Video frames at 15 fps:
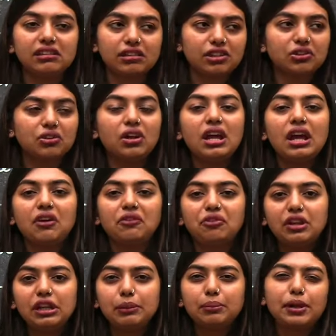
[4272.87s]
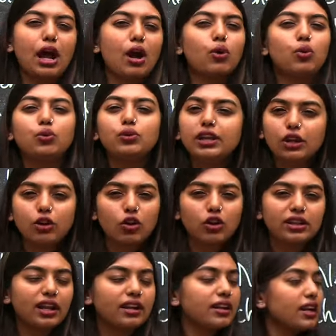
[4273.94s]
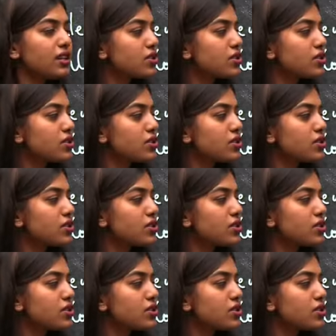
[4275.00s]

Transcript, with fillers: you know, fully brown and all that, right?